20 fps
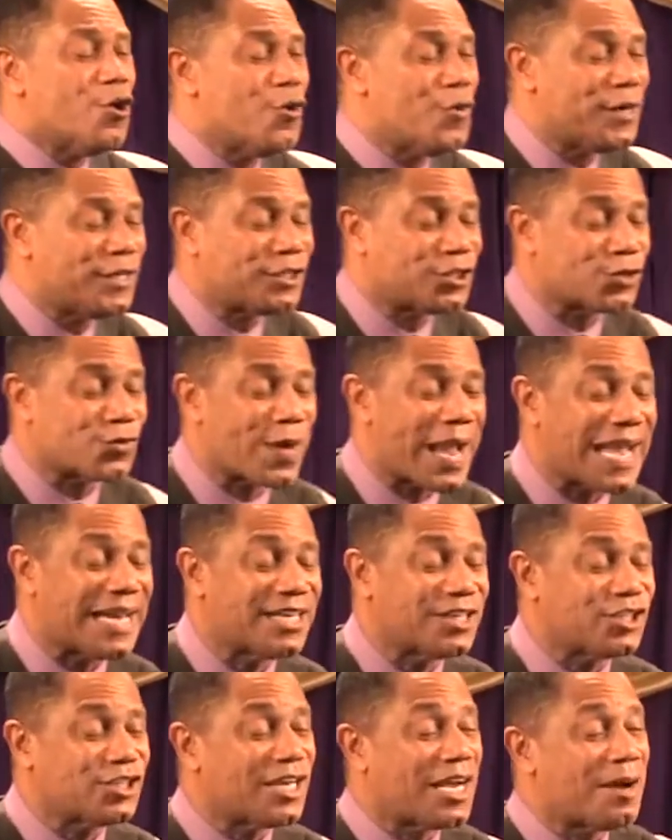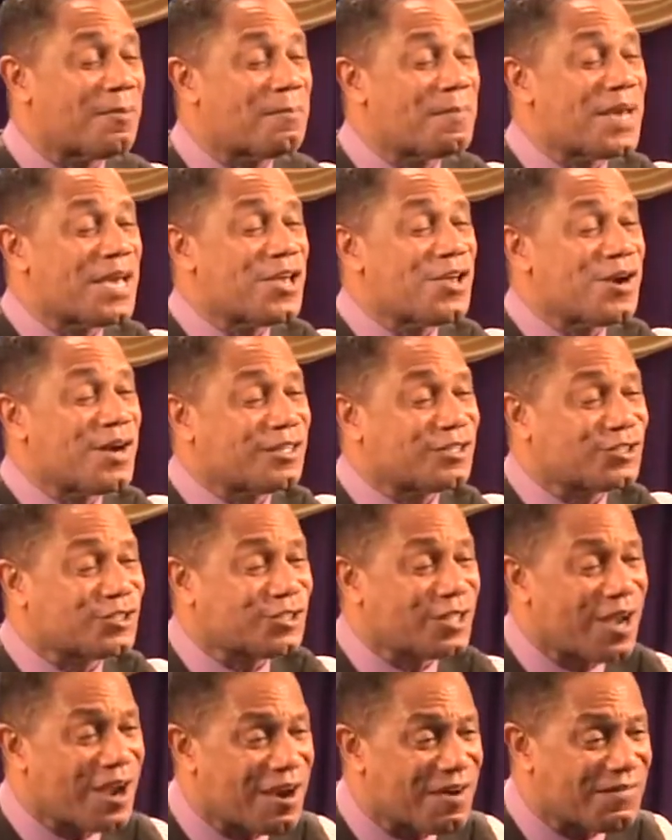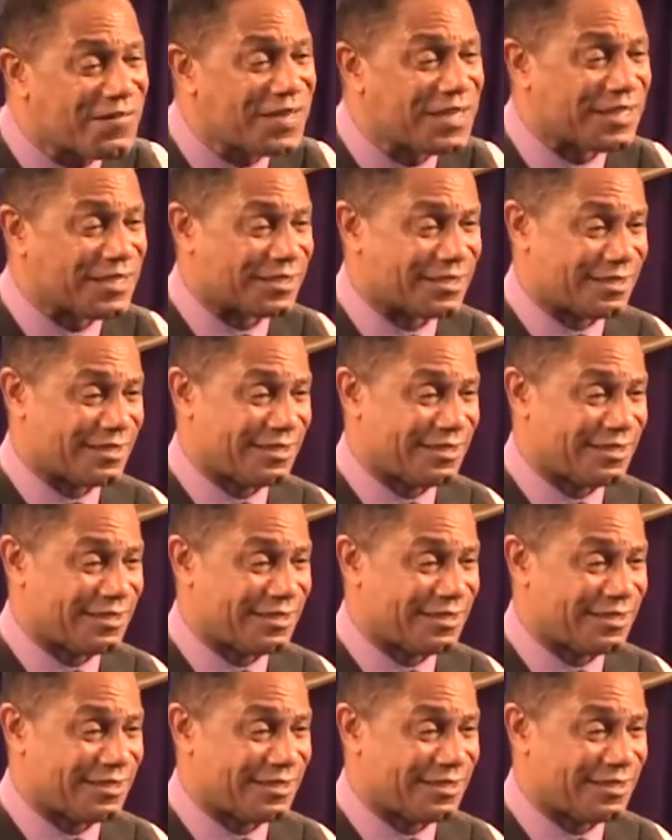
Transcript: who is greatest shall be your servant?